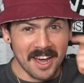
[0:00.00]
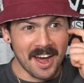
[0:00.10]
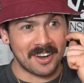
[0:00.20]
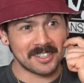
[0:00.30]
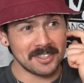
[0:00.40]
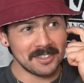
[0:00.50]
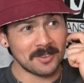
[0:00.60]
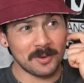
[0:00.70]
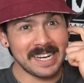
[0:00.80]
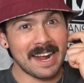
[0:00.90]
no, dude.
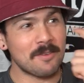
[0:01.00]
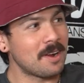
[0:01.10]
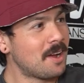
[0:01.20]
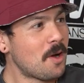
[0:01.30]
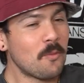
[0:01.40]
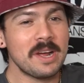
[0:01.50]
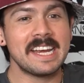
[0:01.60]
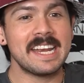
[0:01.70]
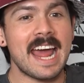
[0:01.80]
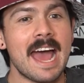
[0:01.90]
You're supposed
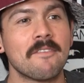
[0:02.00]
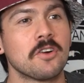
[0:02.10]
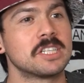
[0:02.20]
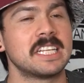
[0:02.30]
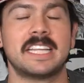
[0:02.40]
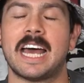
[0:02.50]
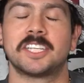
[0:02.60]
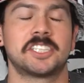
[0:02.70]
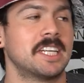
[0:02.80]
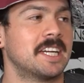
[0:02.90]
to take them out, and
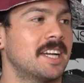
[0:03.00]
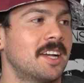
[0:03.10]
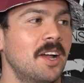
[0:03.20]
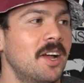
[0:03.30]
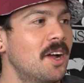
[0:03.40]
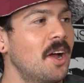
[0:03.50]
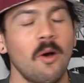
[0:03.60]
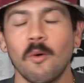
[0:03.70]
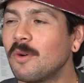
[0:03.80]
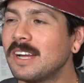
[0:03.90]
you're supposed to leave in
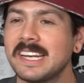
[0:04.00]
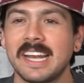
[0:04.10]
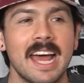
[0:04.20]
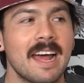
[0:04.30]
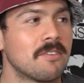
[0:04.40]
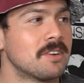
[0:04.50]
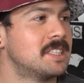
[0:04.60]
sand. We never